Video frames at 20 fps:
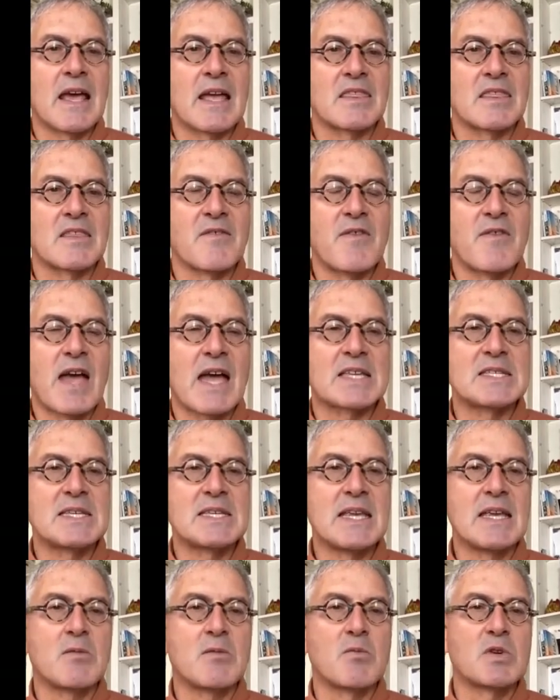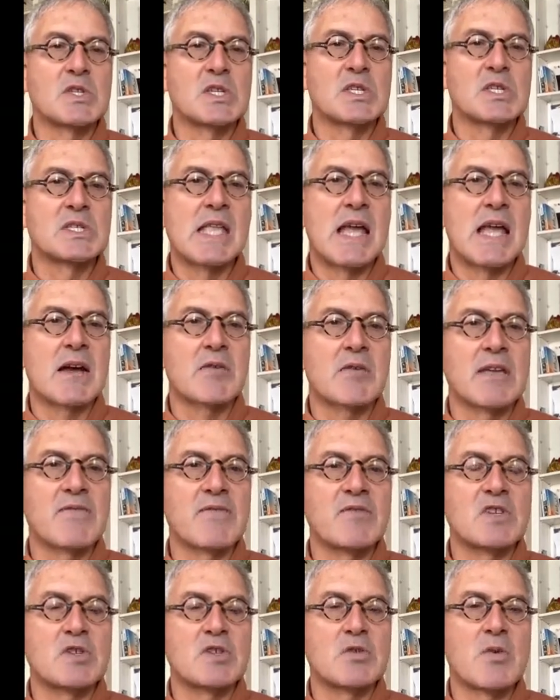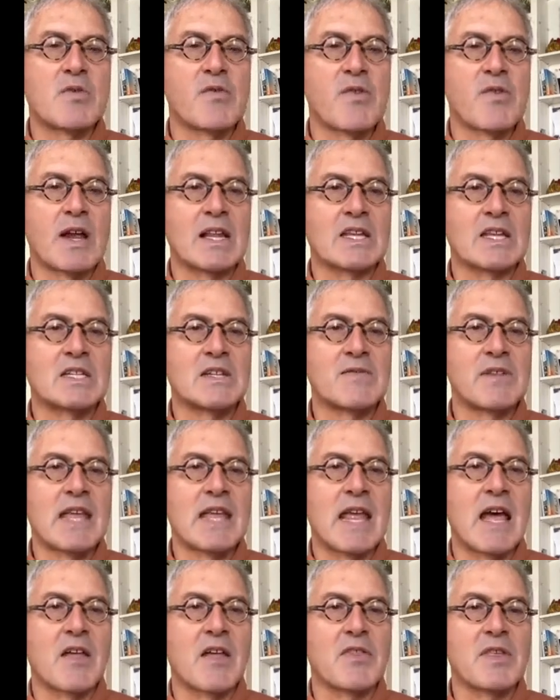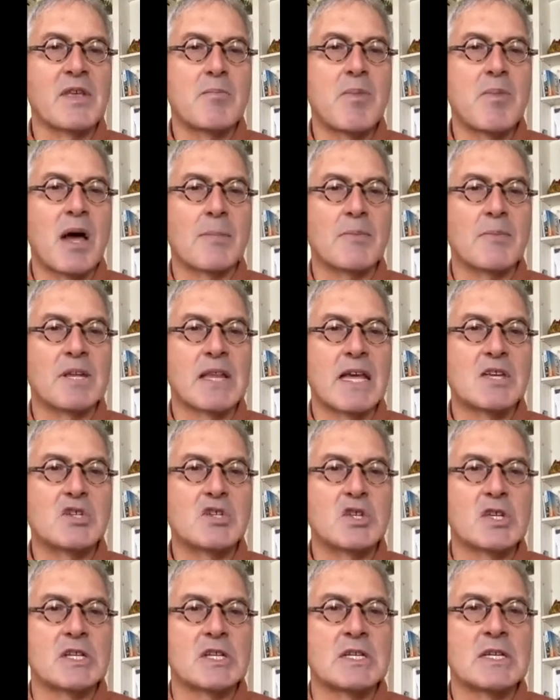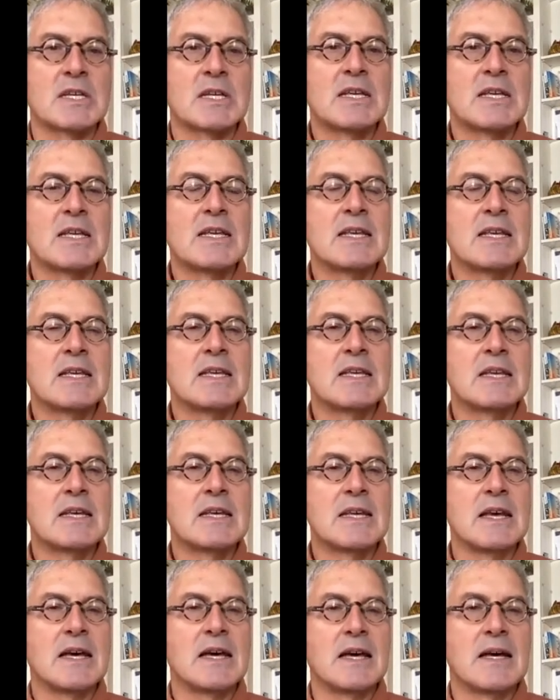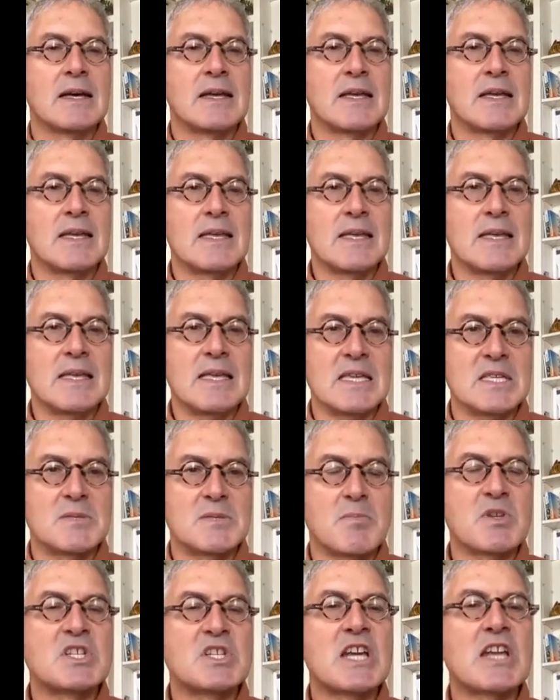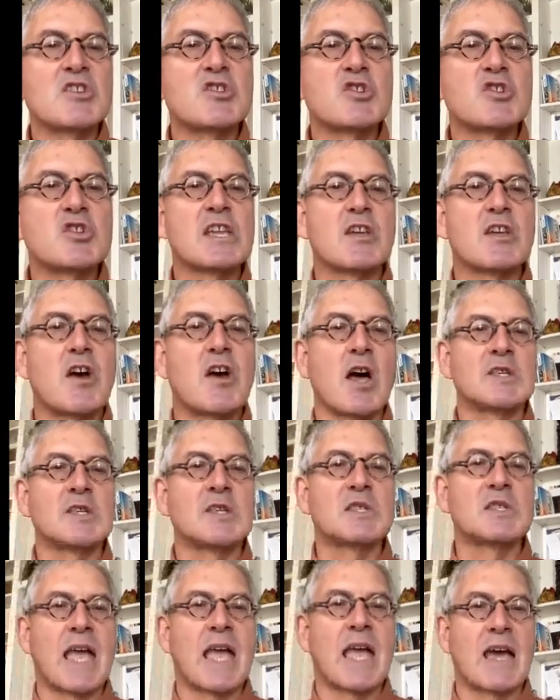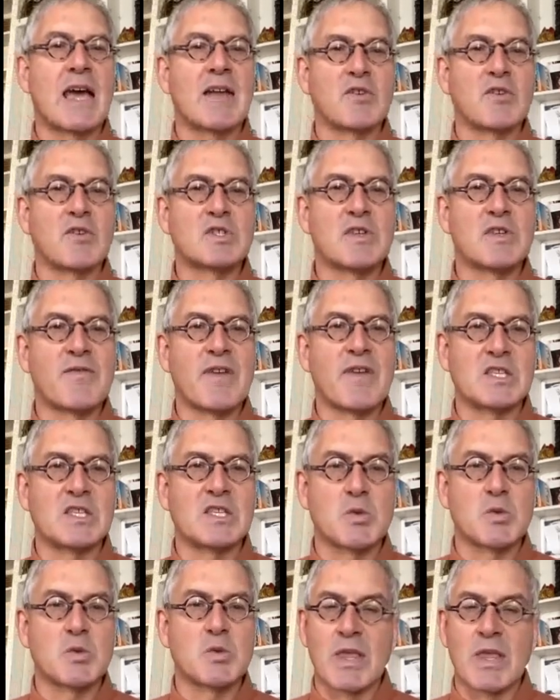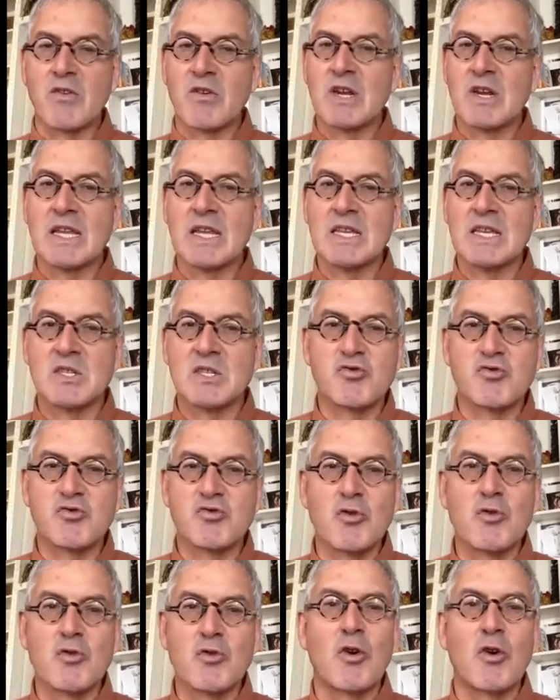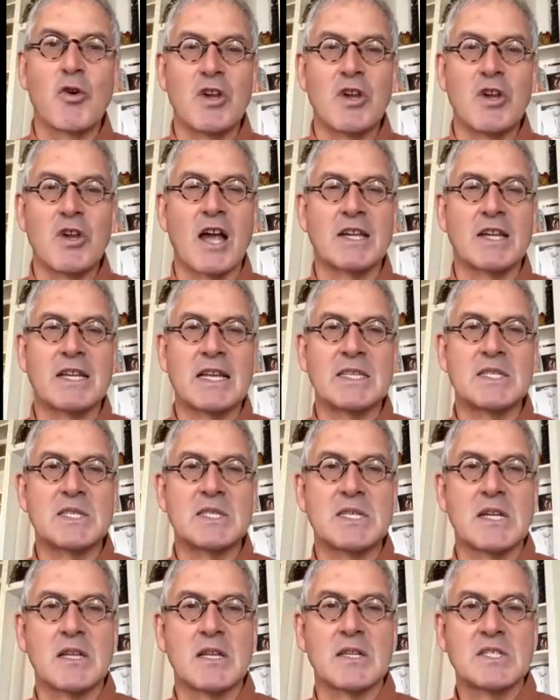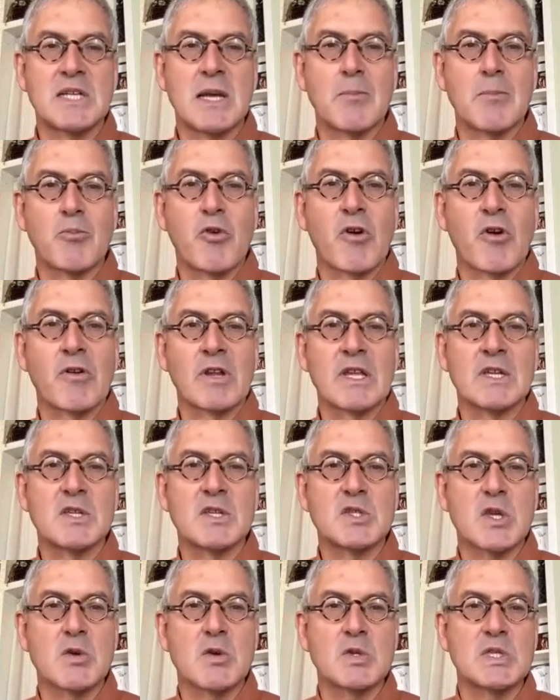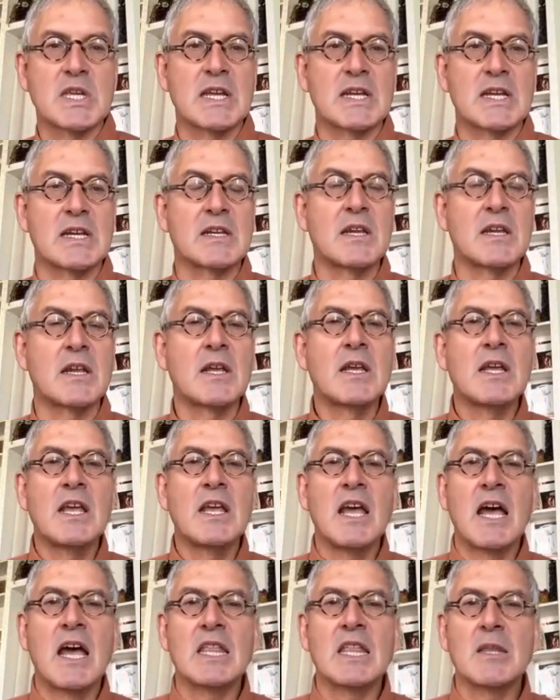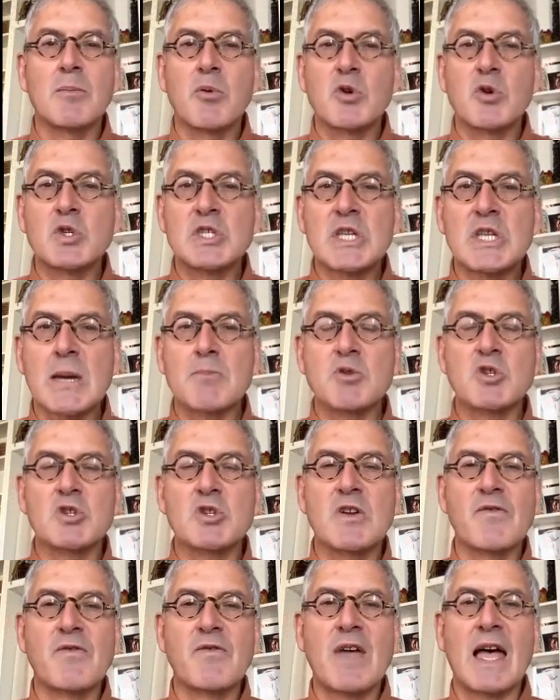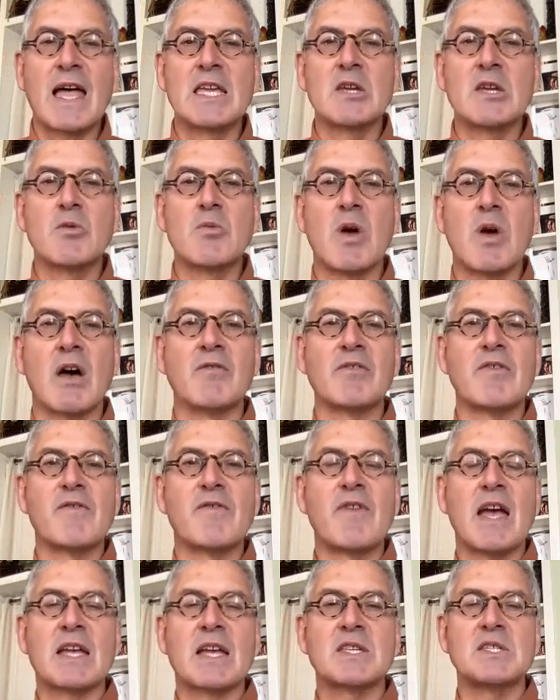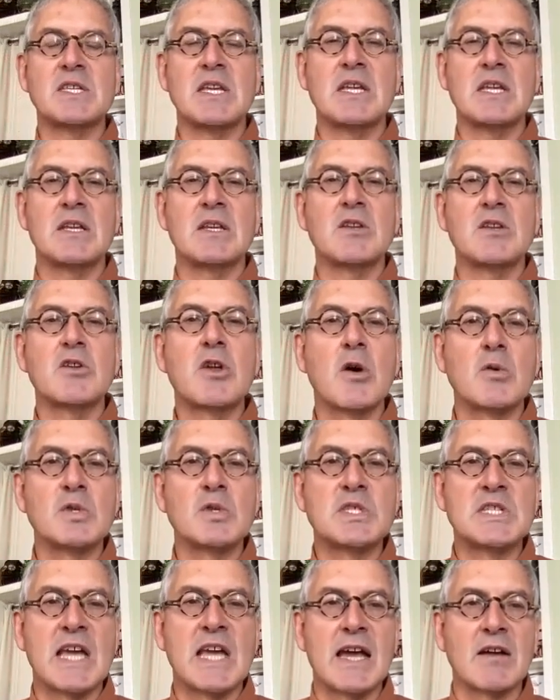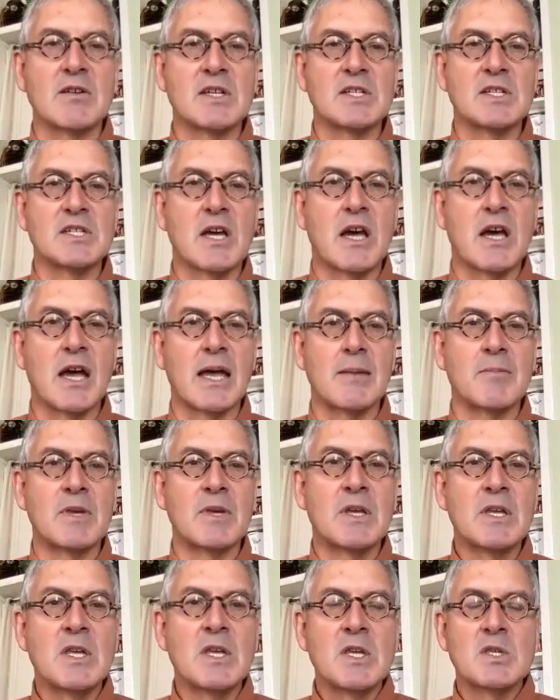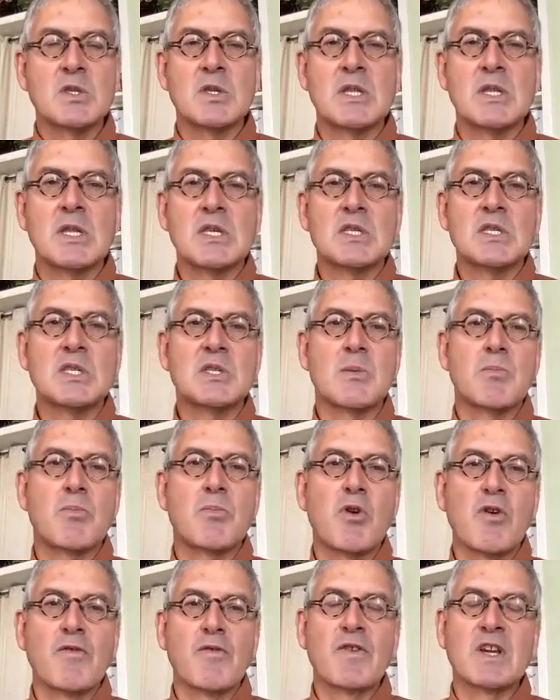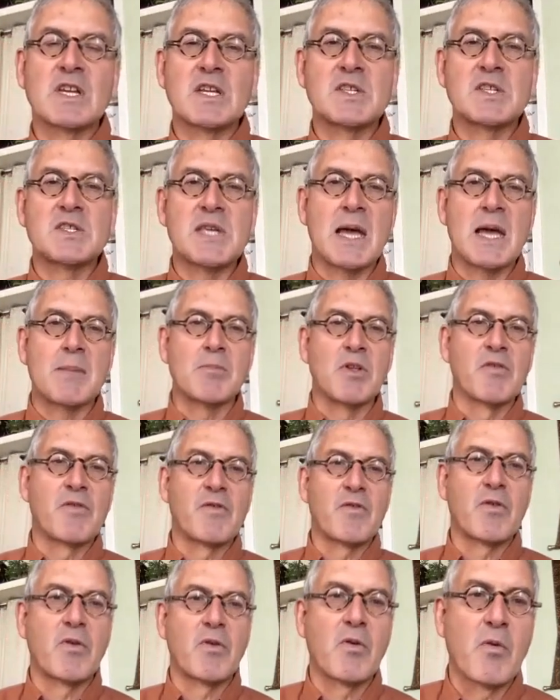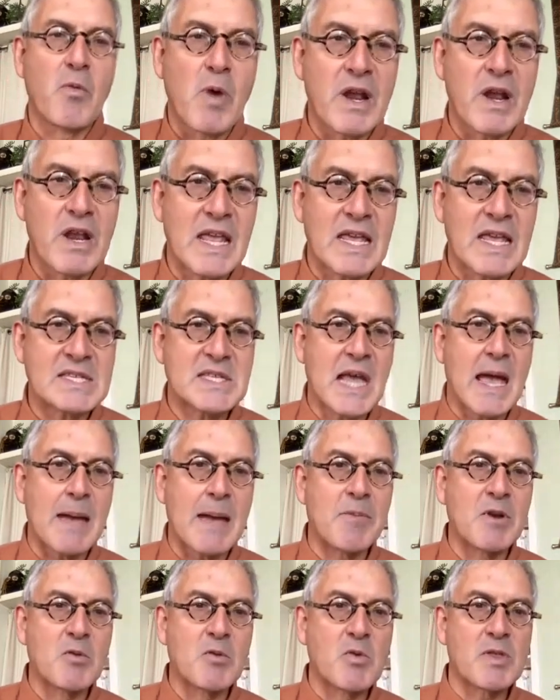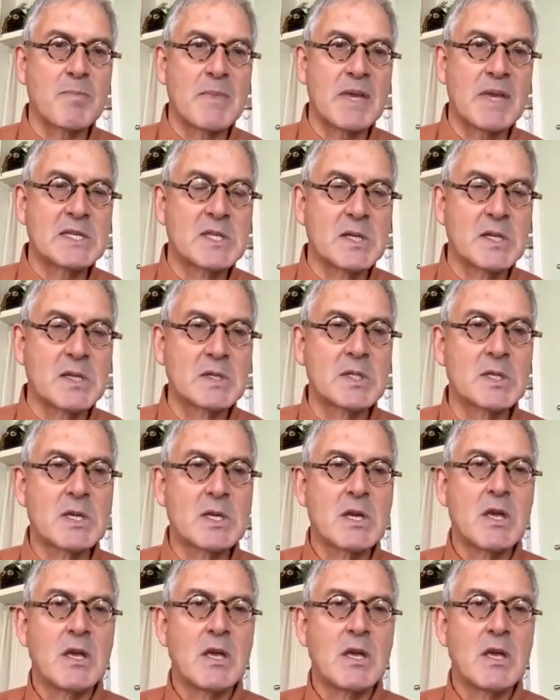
that the vaccine, which is now given to a relatively healthy population, is potentially causing adverse events. Whether it is true or not, it's still temporarily associated, and the perception of value of a vaccine goes down in time. So this is a perfect example for what has happened with measles.